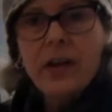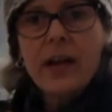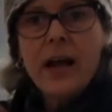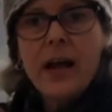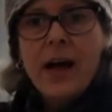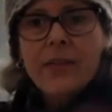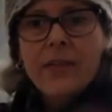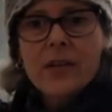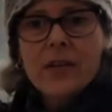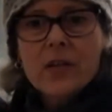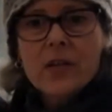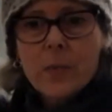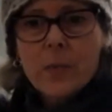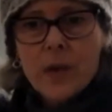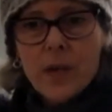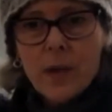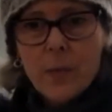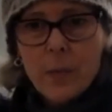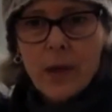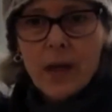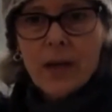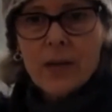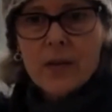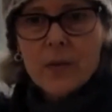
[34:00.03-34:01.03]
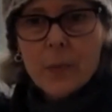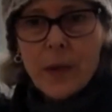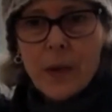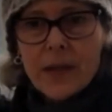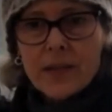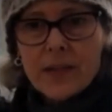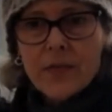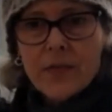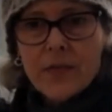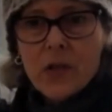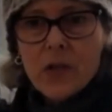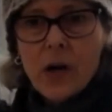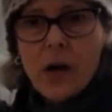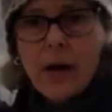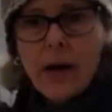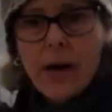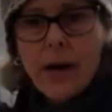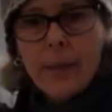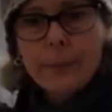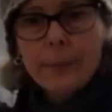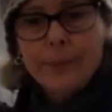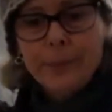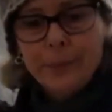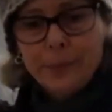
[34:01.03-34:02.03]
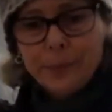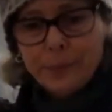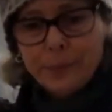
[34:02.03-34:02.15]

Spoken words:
having to be a big space of time,